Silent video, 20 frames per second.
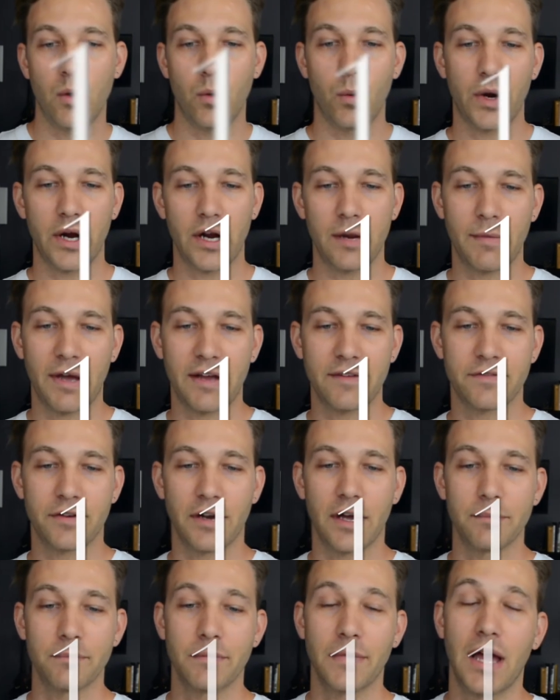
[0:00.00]
Where am I
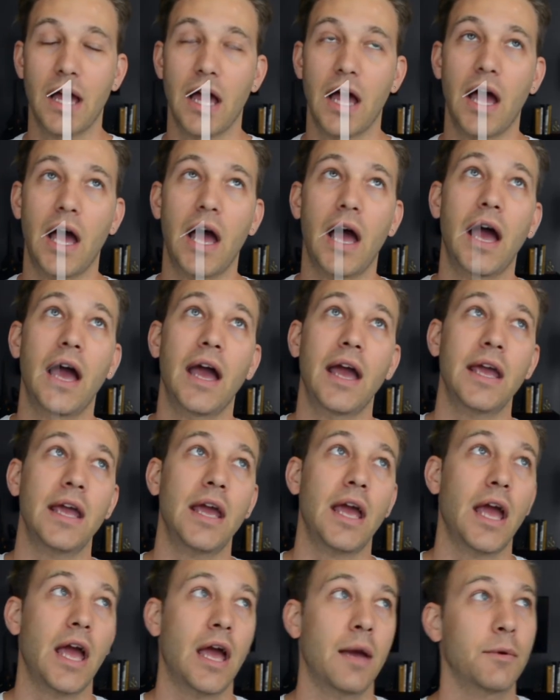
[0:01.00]
from?
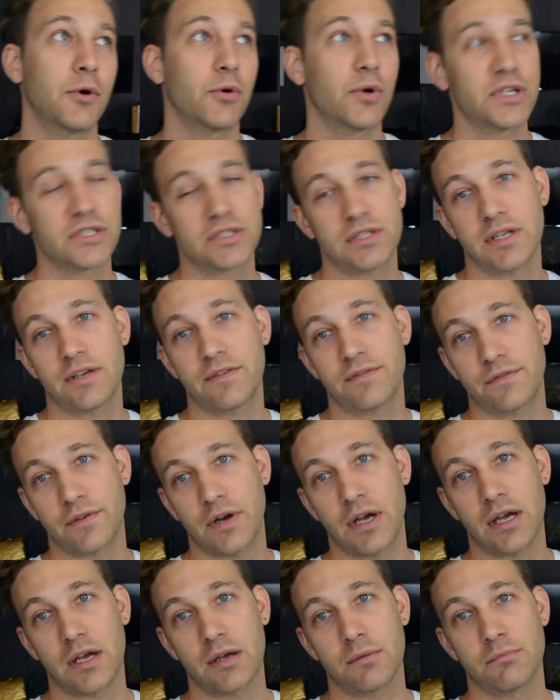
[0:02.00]
I am originally
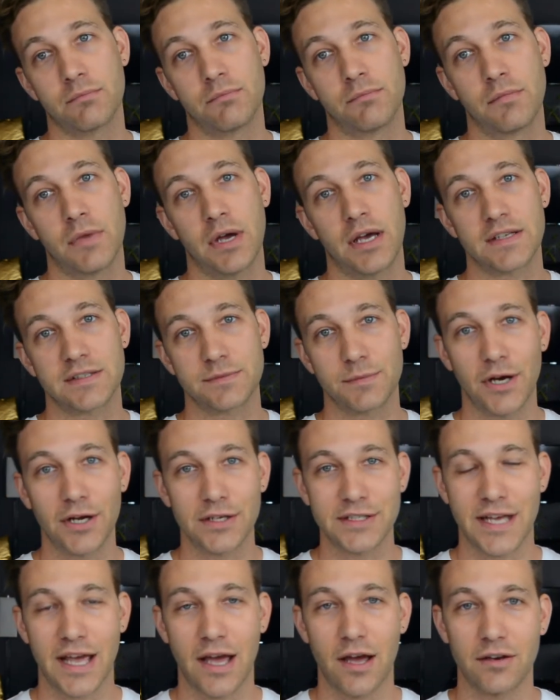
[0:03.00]
from a
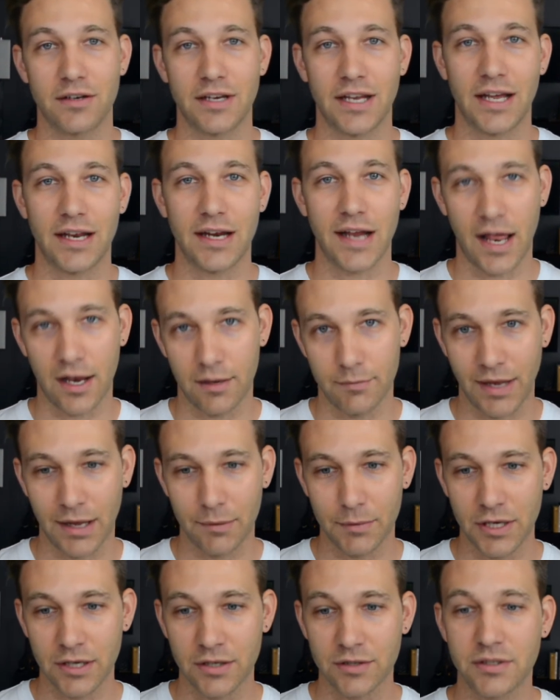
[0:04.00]
small town in
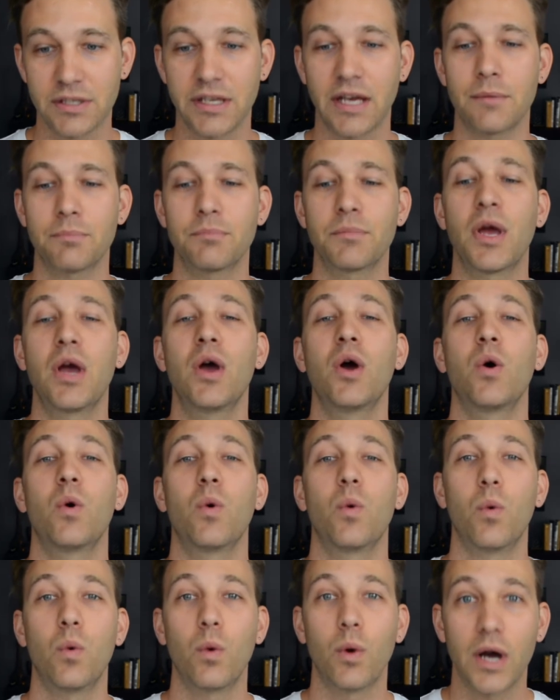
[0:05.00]
Alabama.
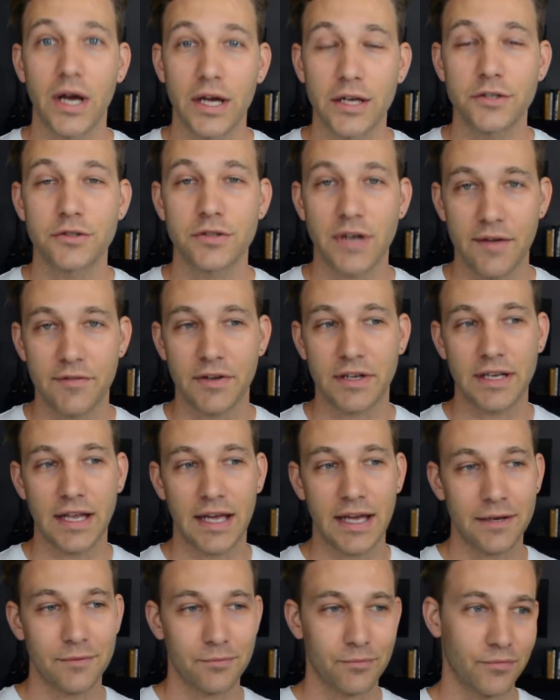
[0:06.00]
Yep, one traffic
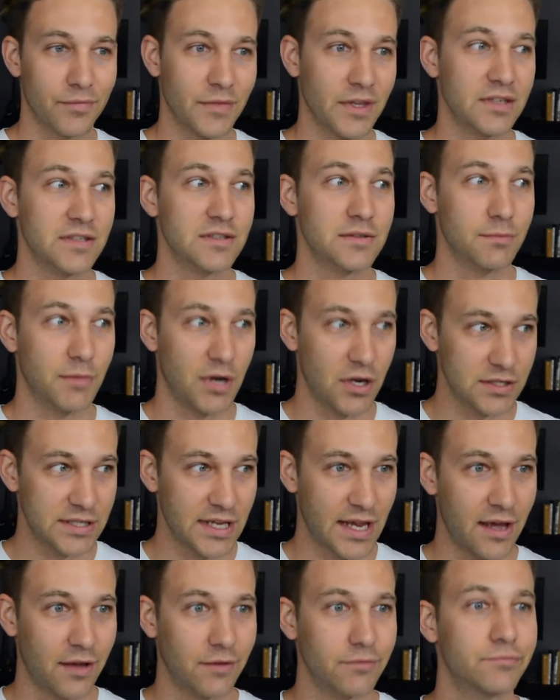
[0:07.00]
light, small
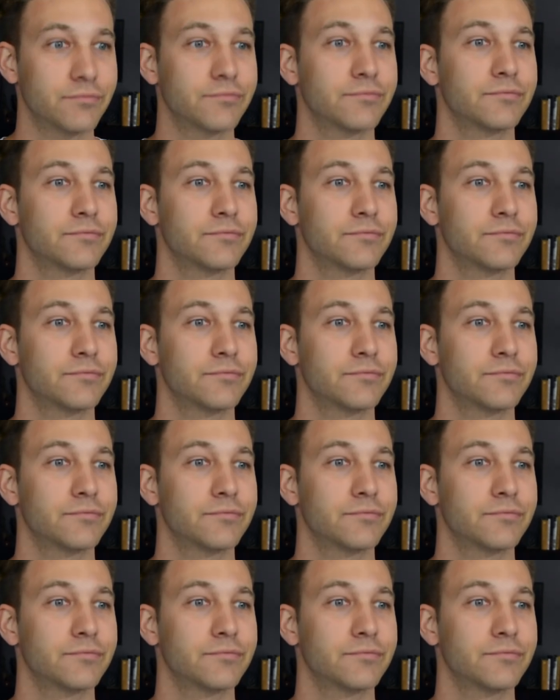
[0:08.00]
town,